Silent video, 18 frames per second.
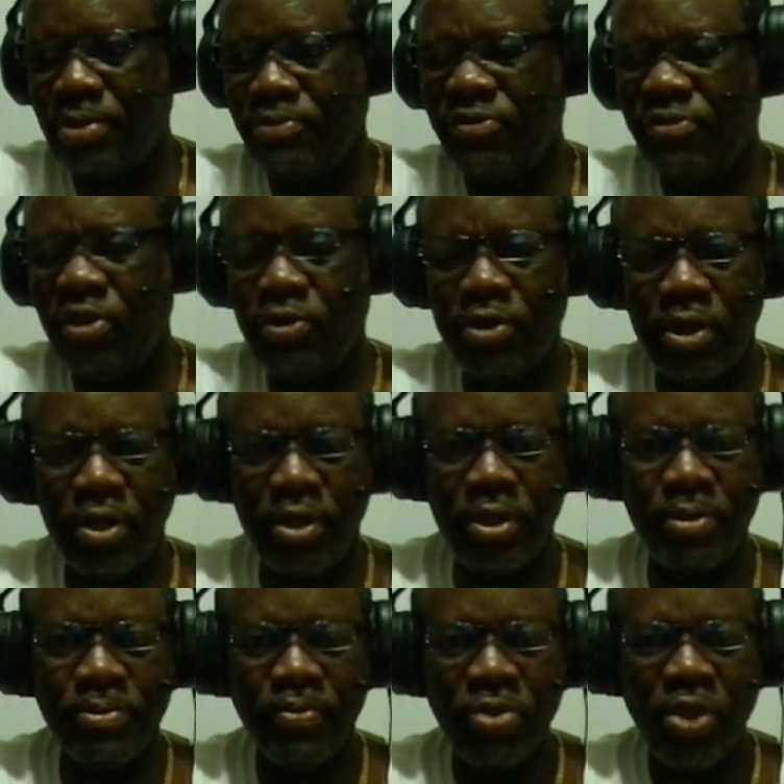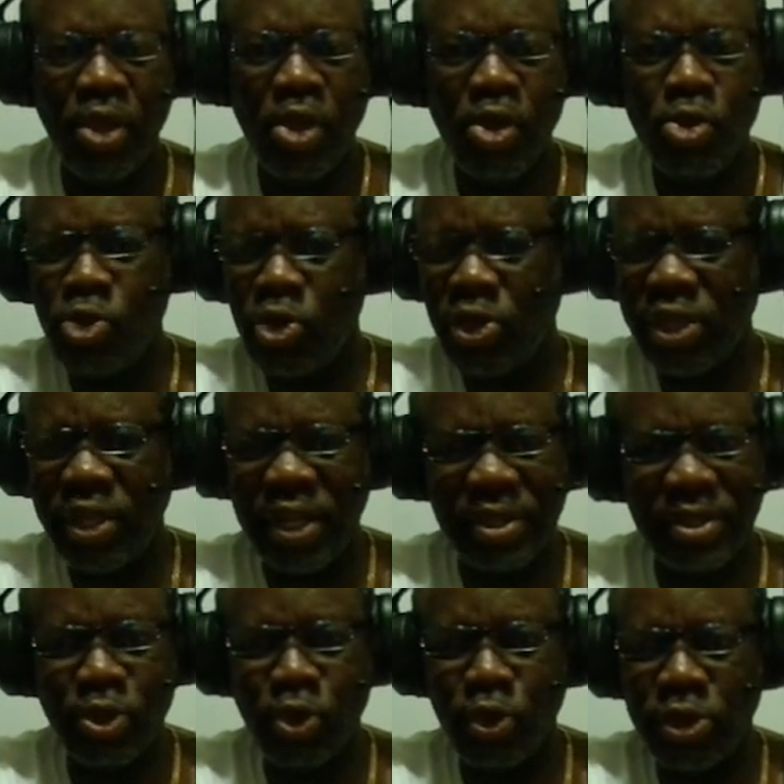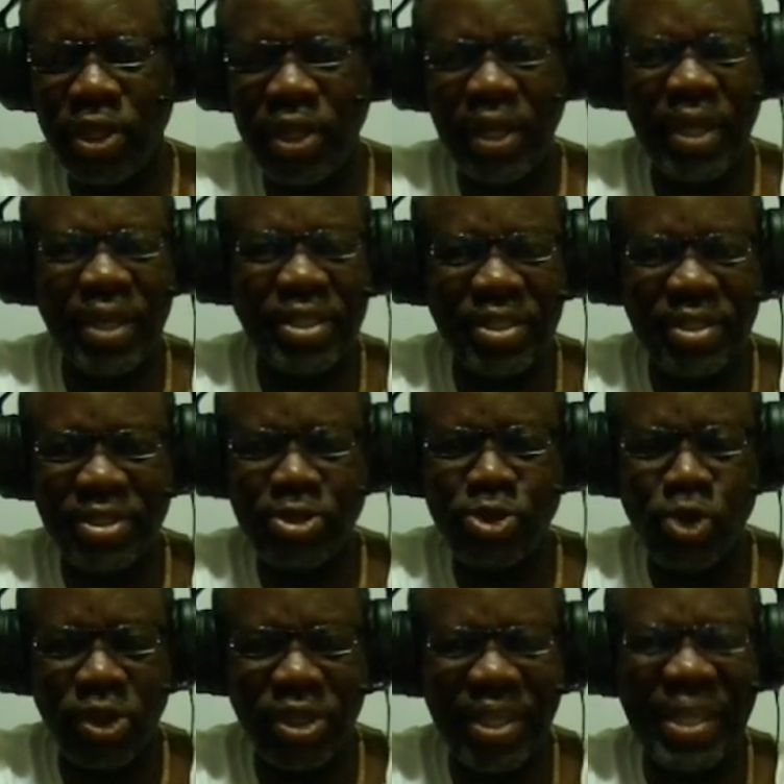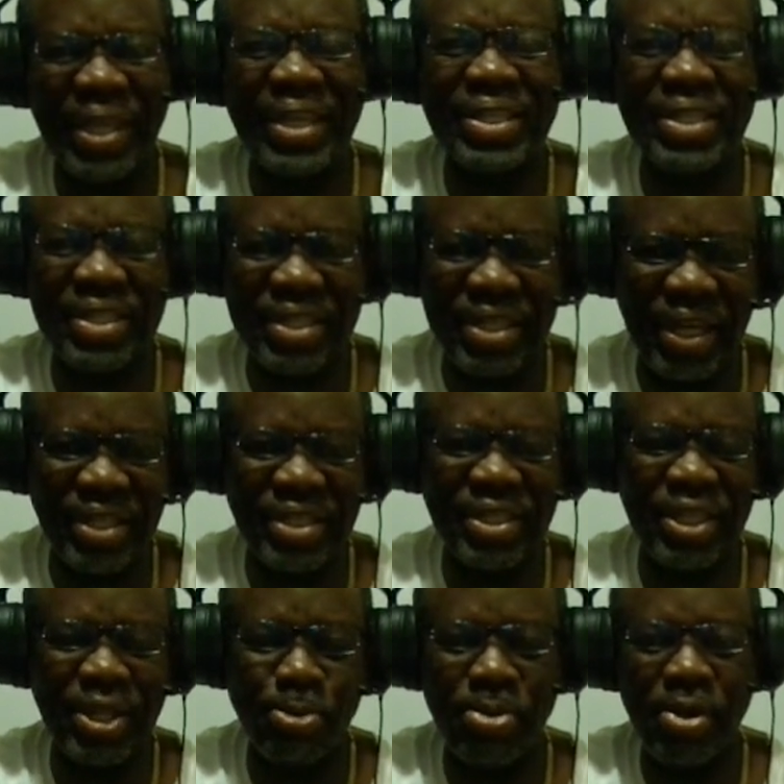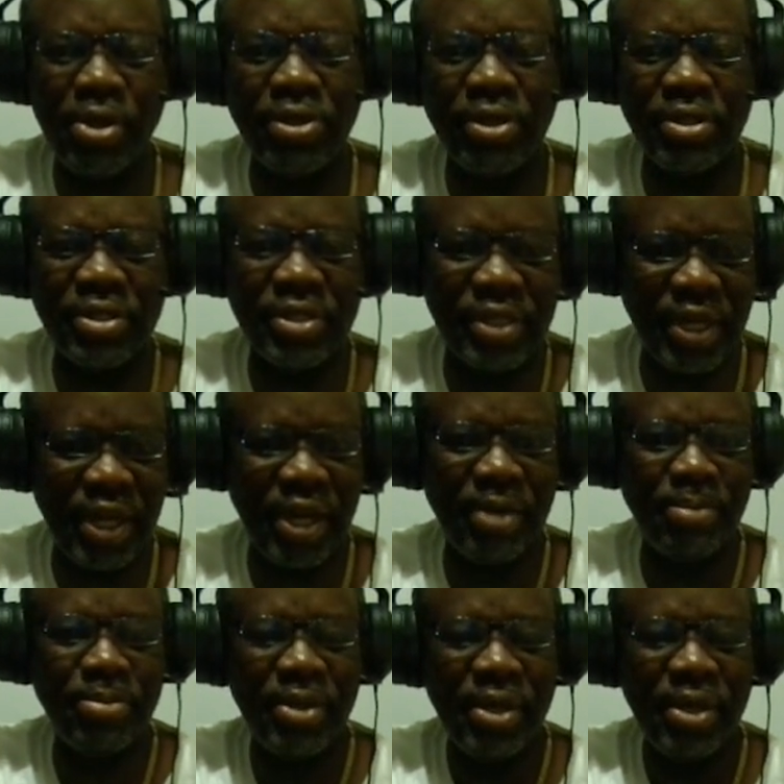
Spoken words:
Very nothing exciting about this game,